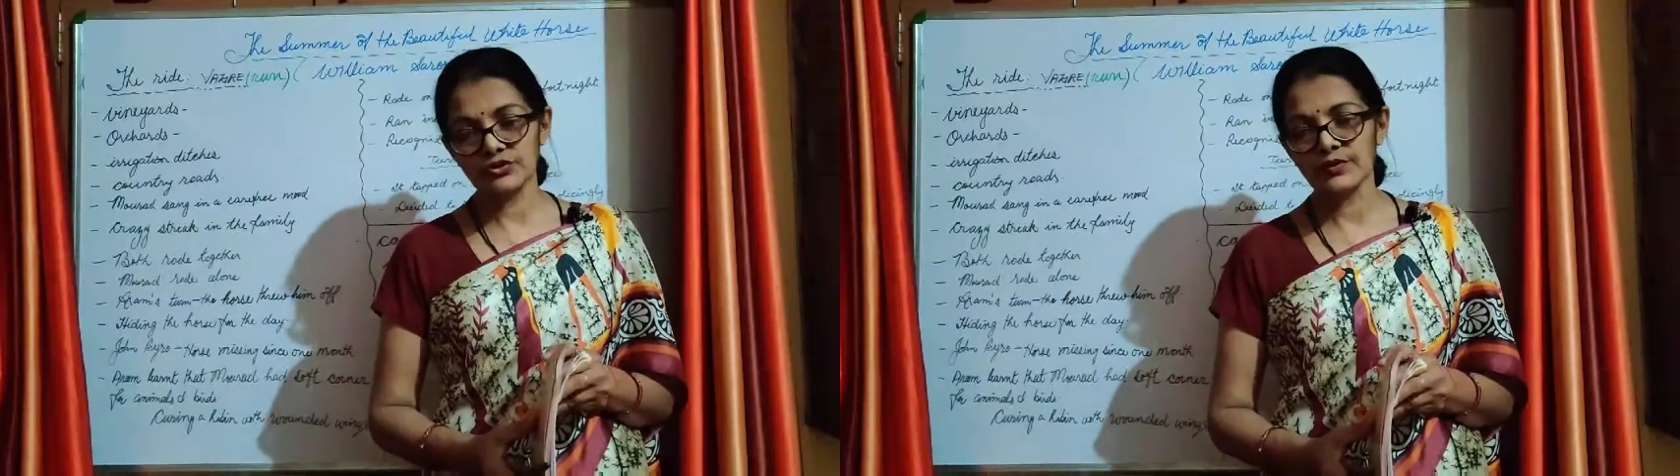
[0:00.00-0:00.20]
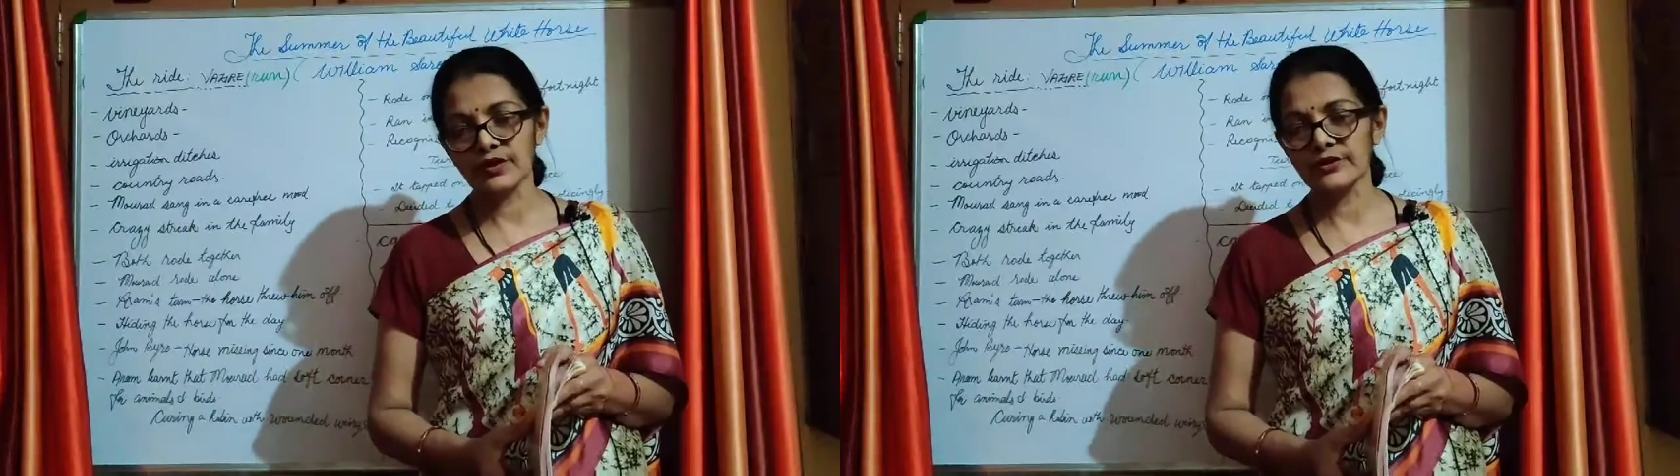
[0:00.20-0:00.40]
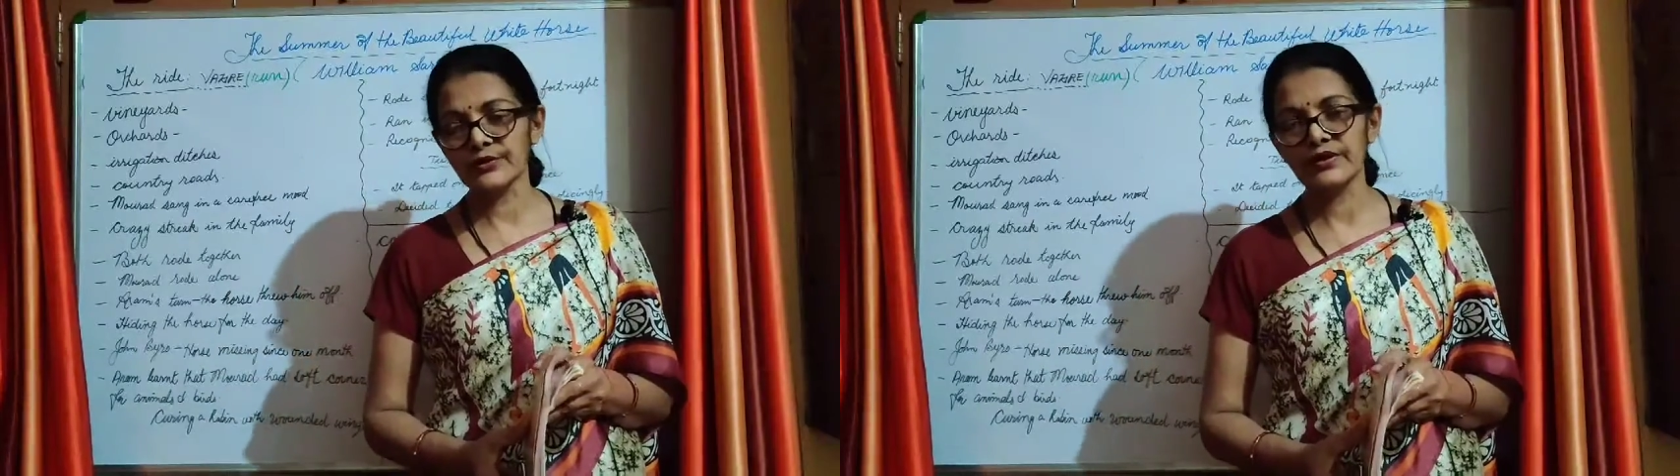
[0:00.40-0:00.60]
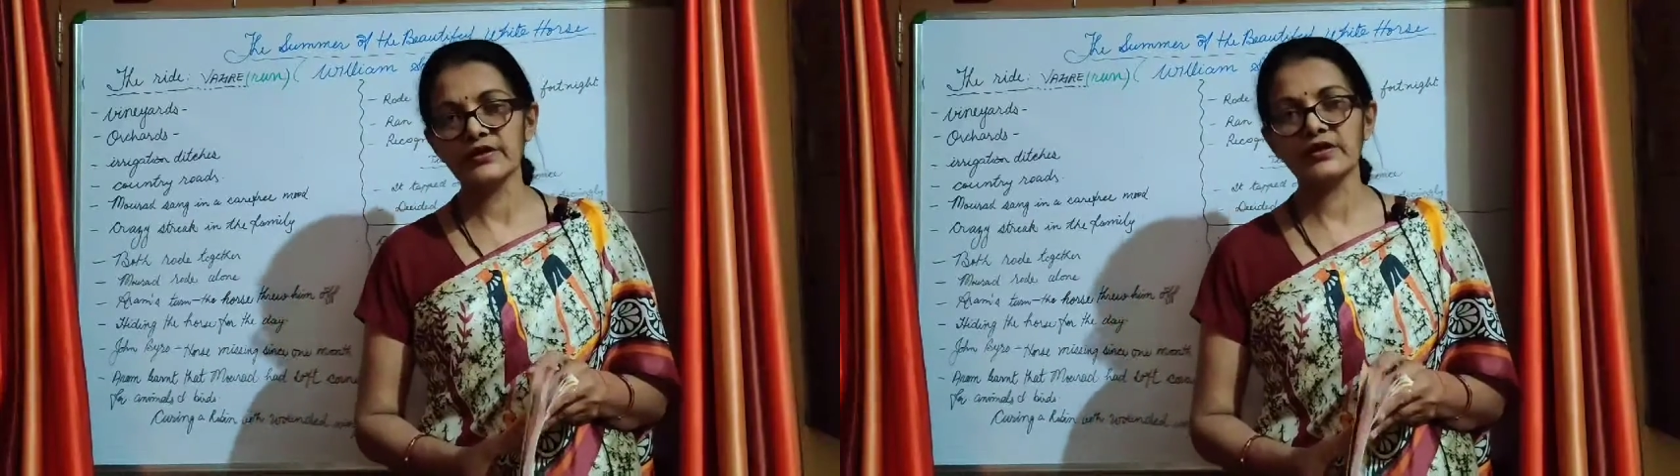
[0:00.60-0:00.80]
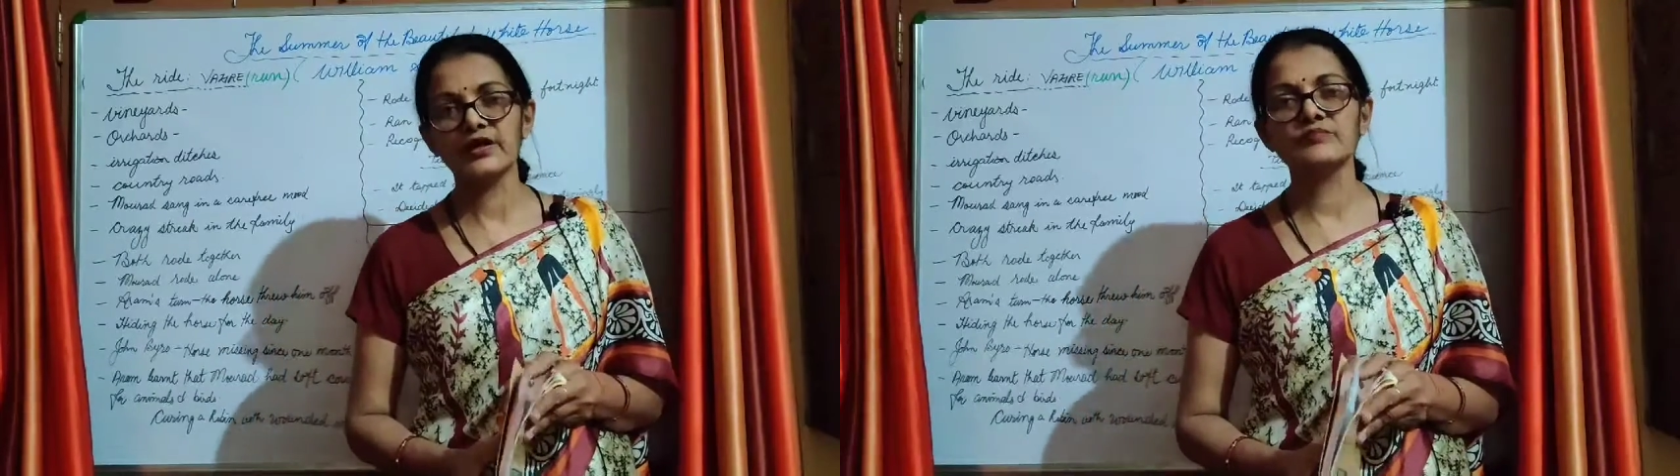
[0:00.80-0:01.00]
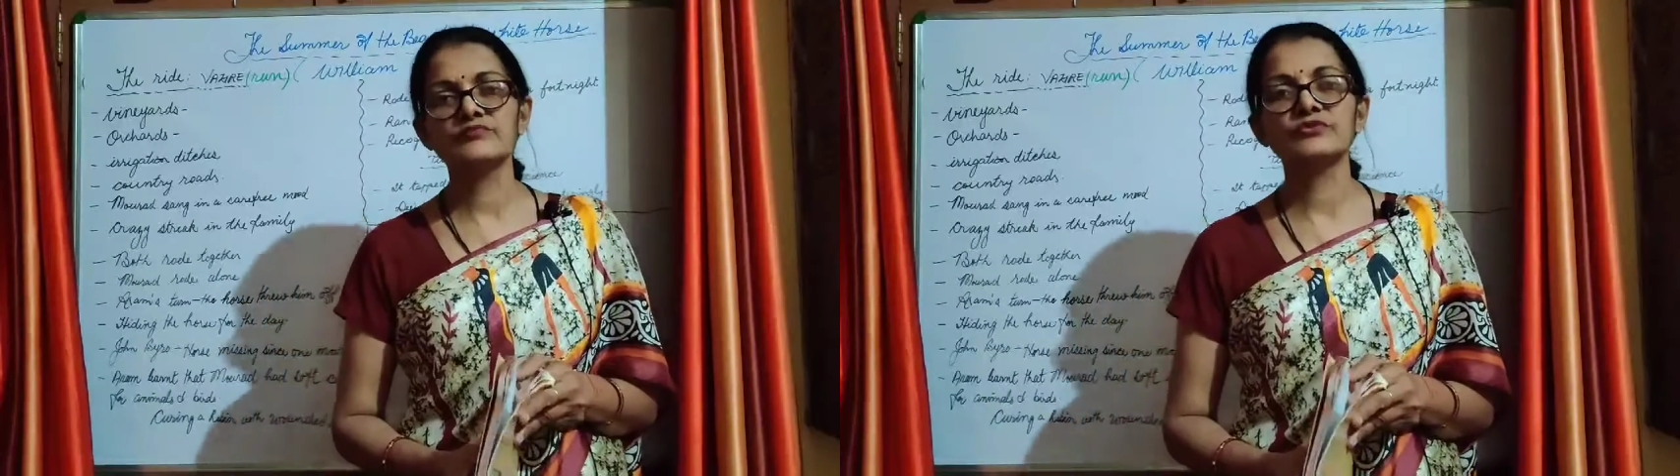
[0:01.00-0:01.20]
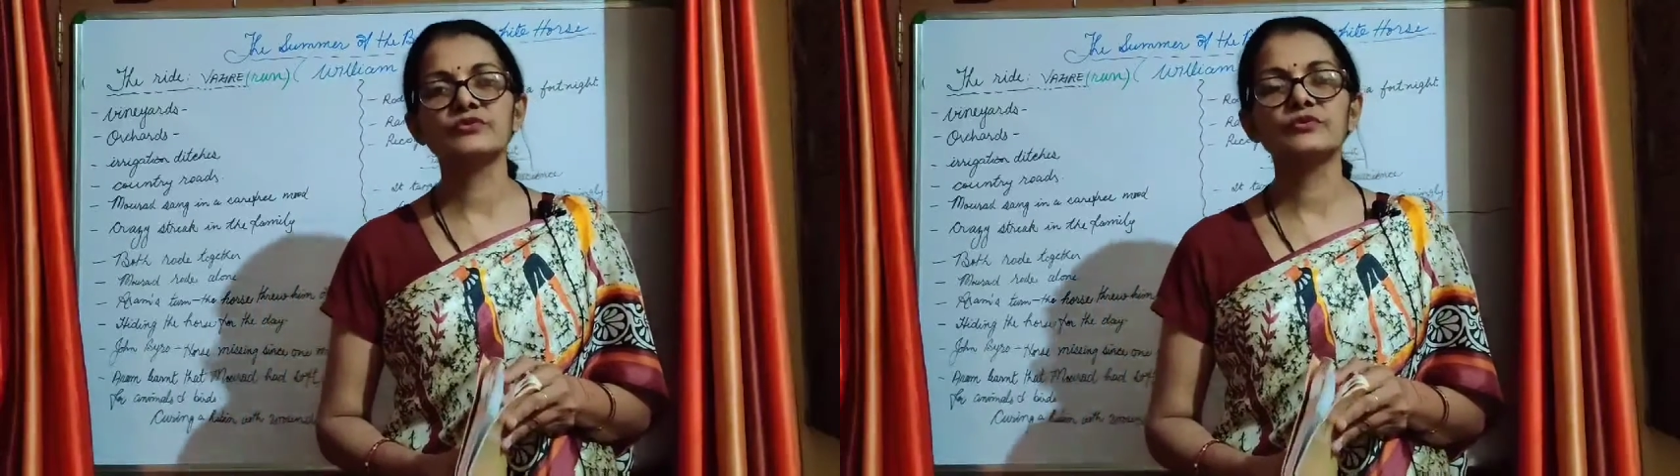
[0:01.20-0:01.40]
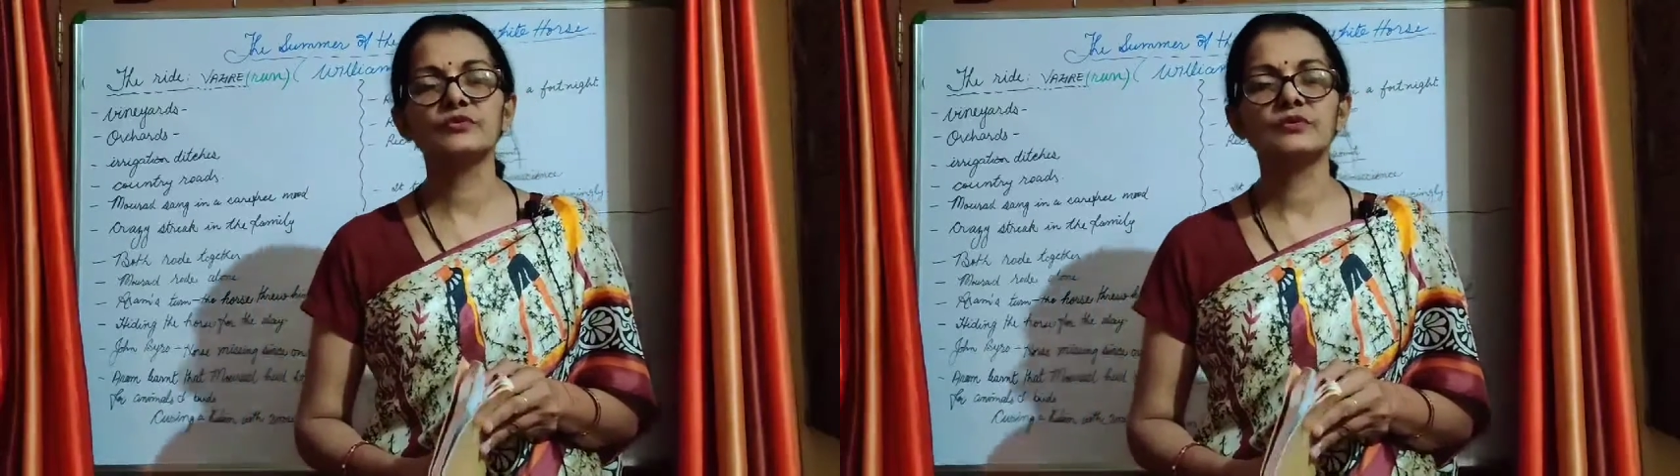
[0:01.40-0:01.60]
John Byron, he
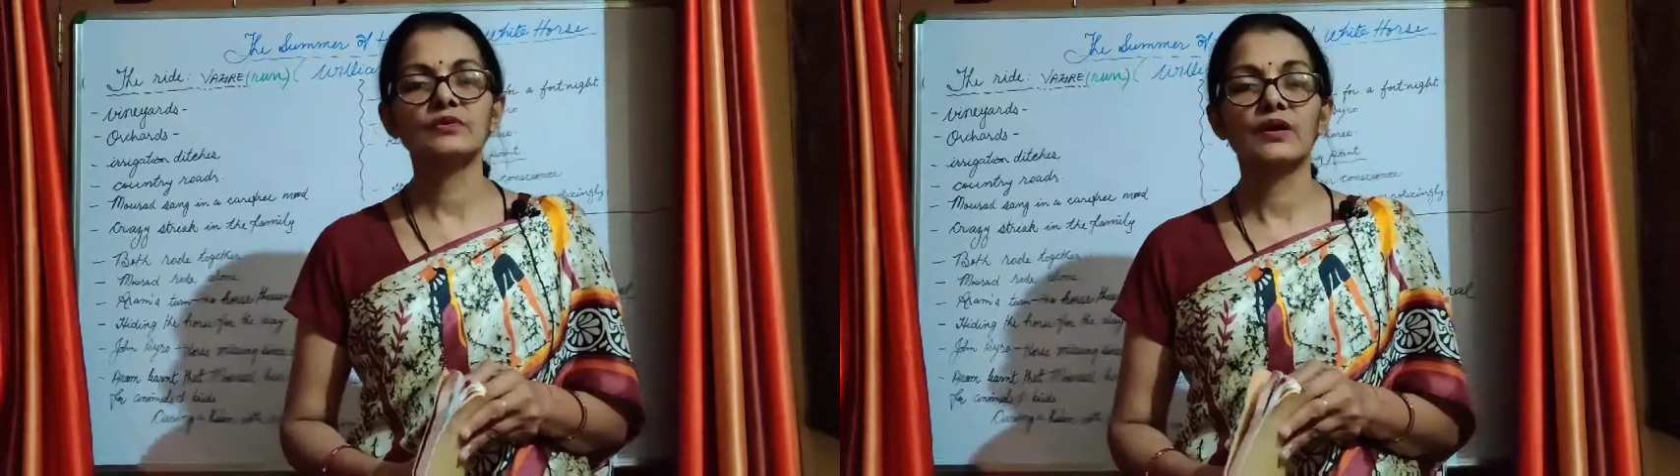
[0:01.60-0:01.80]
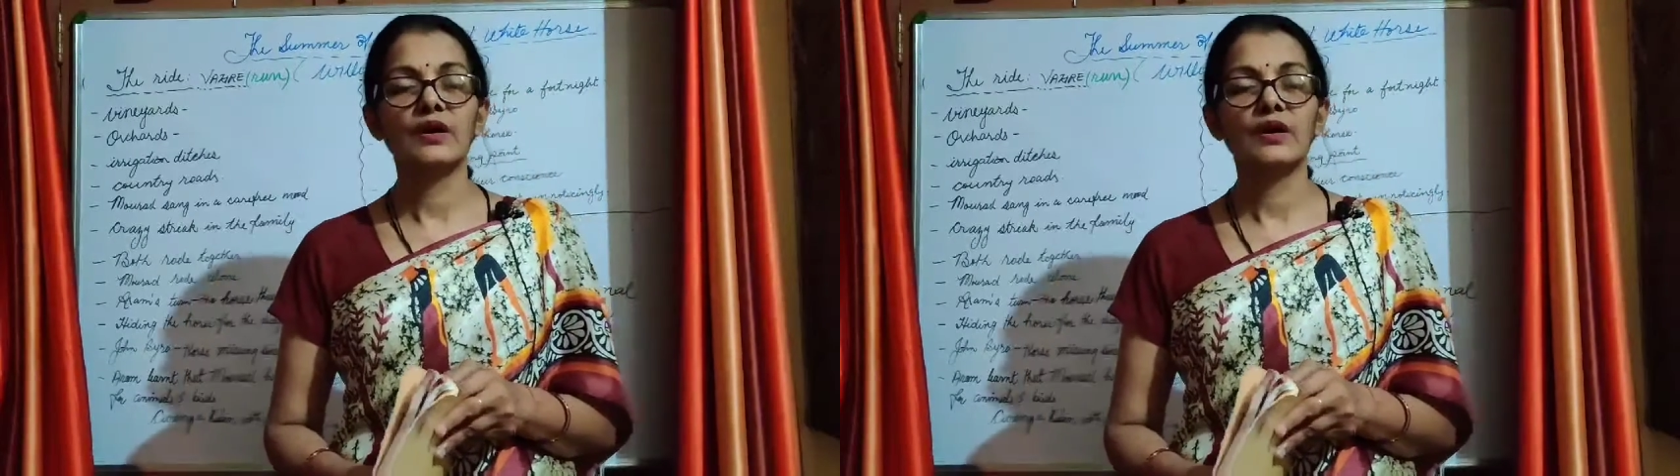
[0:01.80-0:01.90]
came to